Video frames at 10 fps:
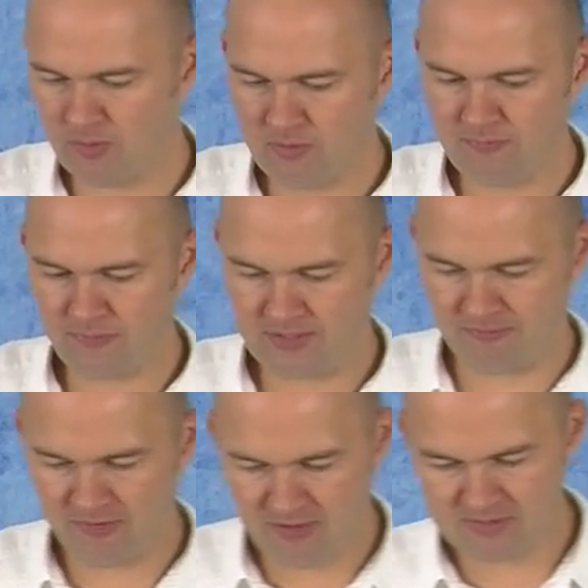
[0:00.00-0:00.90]
only for the
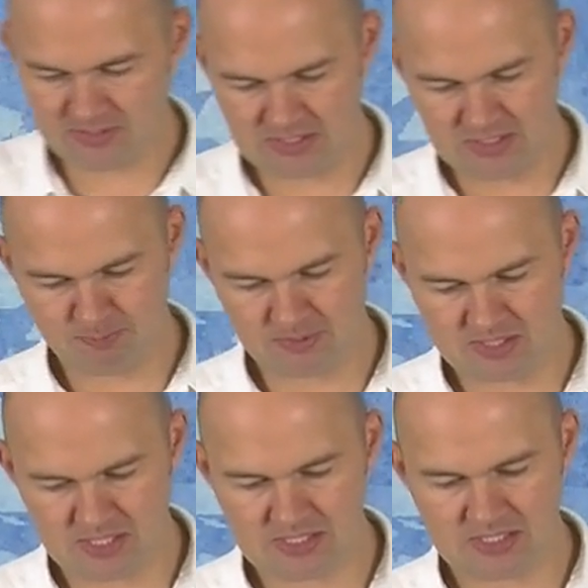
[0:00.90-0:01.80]
Pharisees,
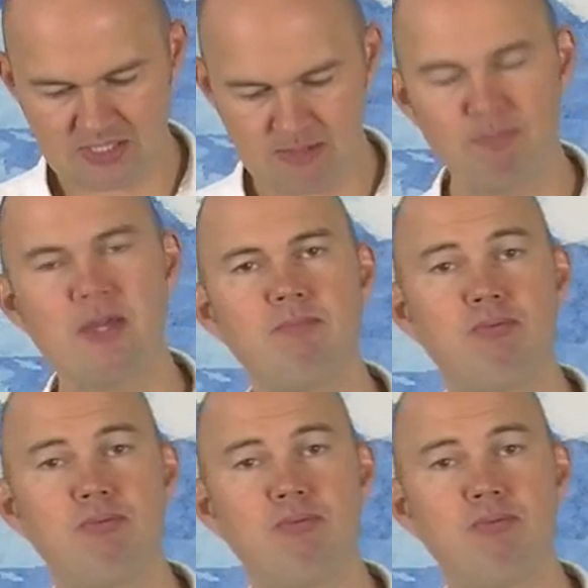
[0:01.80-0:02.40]
but this is a big